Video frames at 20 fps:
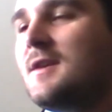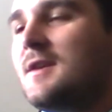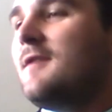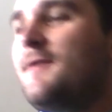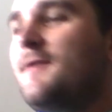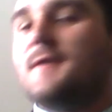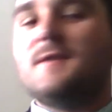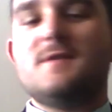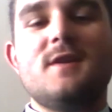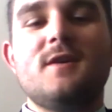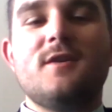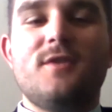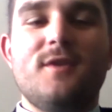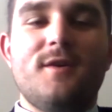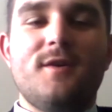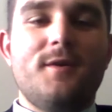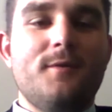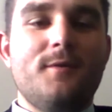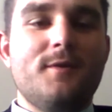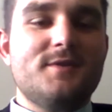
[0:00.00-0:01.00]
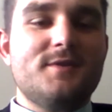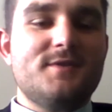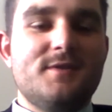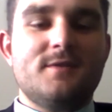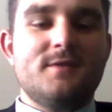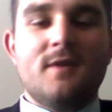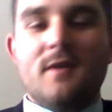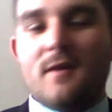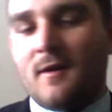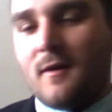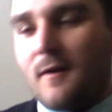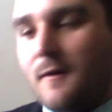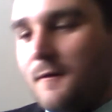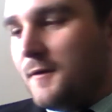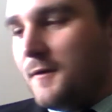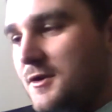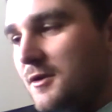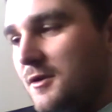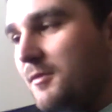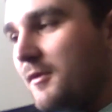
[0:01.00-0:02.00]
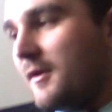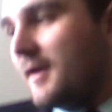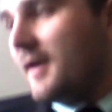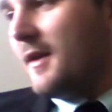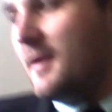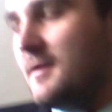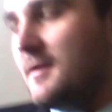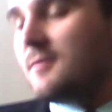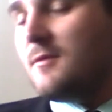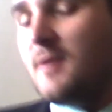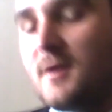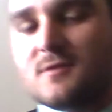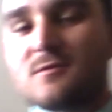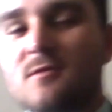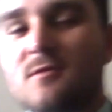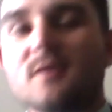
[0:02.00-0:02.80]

Fizdale thought he wasn't in our future plans. It was what it